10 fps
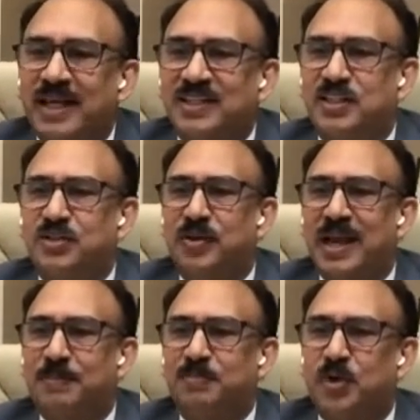access to
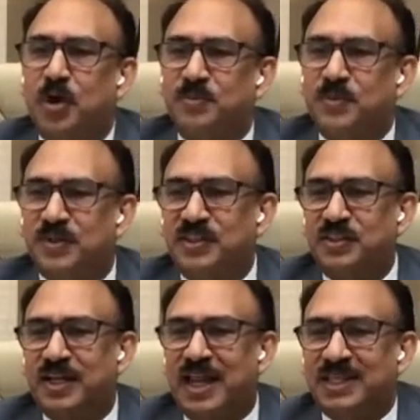laptops or
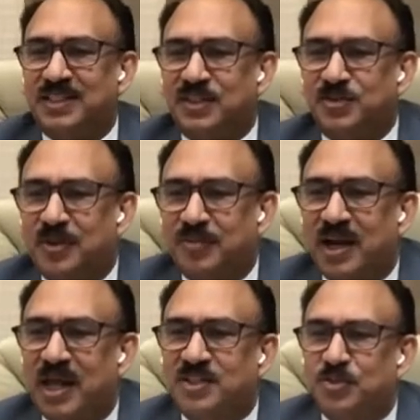digital access to
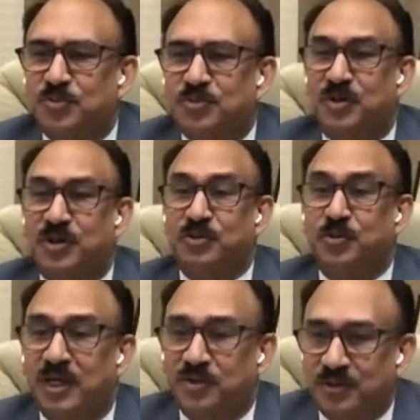have classrooms or
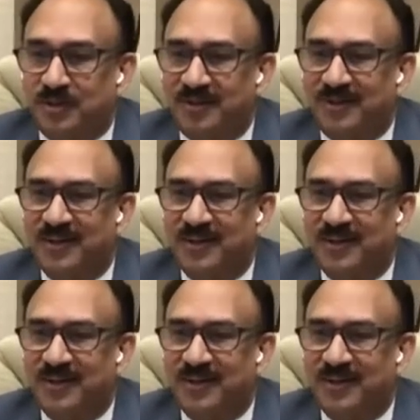education.